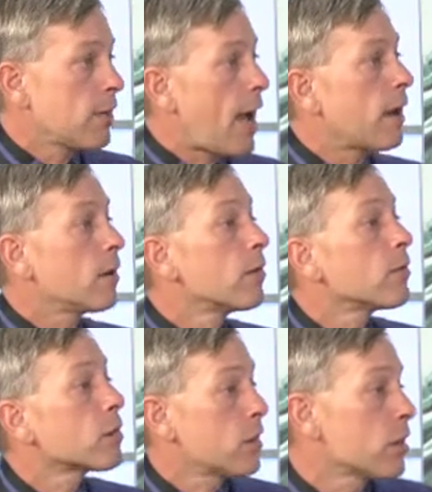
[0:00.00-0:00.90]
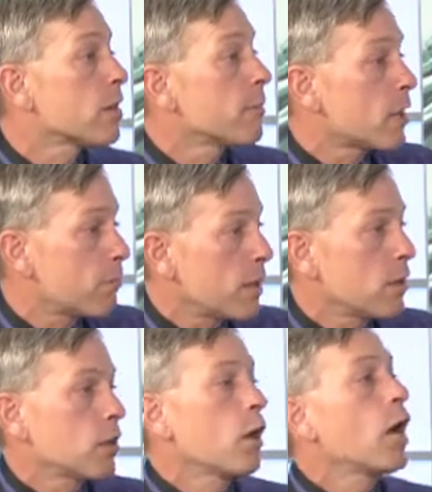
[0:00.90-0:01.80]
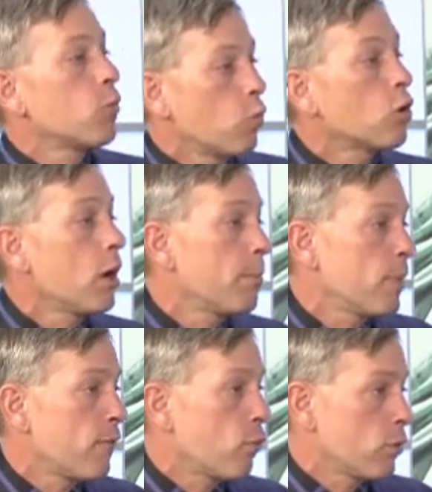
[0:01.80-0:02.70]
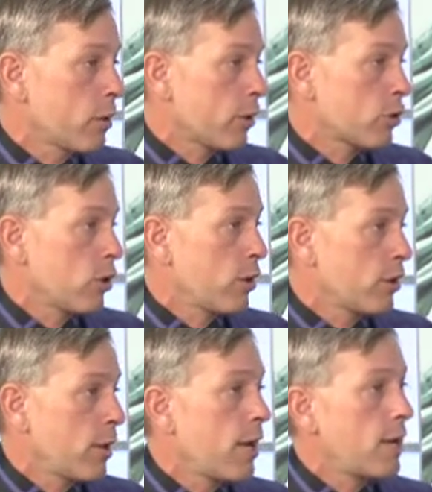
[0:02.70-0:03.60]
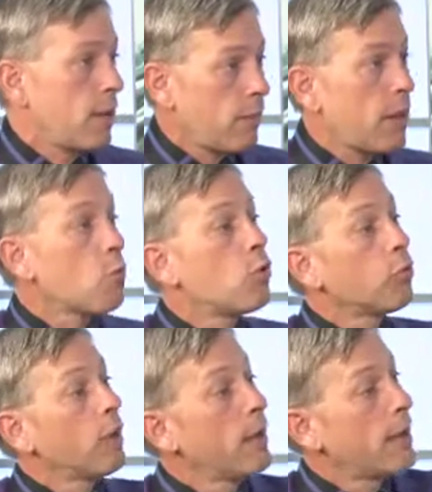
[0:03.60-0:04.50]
that system that's being designed will come before the Secretary of State and they will